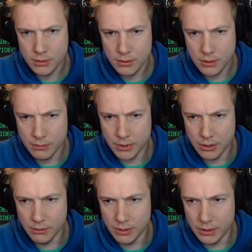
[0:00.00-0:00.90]
There we
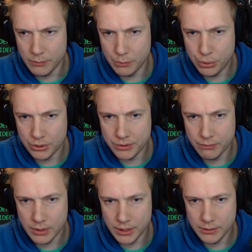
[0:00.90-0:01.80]
go, and then we put
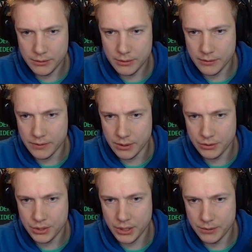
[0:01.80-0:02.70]
one of
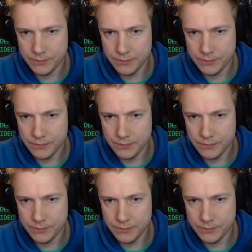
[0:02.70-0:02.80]
those here.